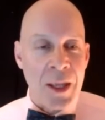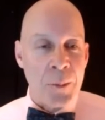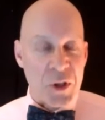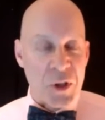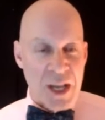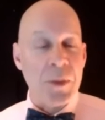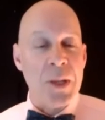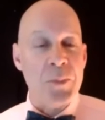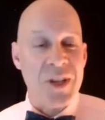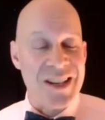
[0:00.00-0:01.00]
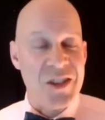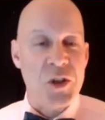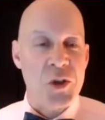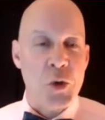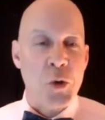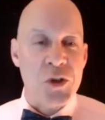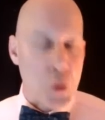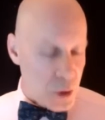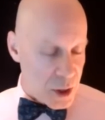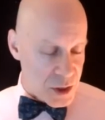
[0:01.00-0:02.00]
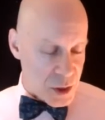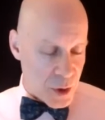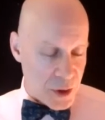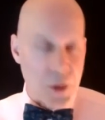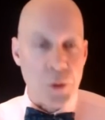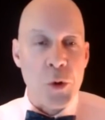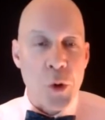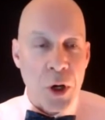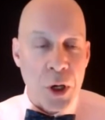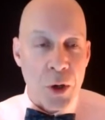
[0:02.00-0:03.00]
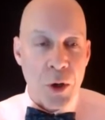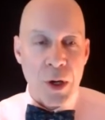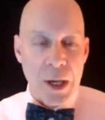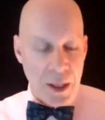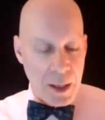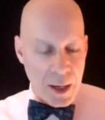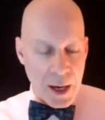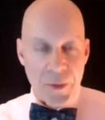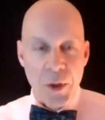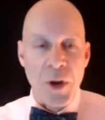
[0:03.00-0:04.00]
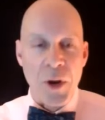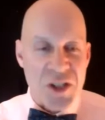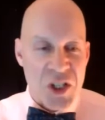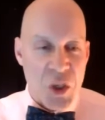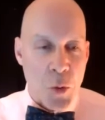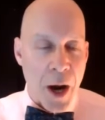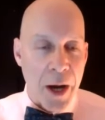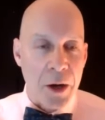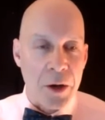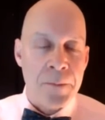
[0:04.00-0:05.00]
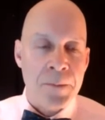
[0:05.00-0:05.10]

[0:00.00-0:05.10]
But Sam Lipsyte's short stories are in the New Yorker. They're in Esquire.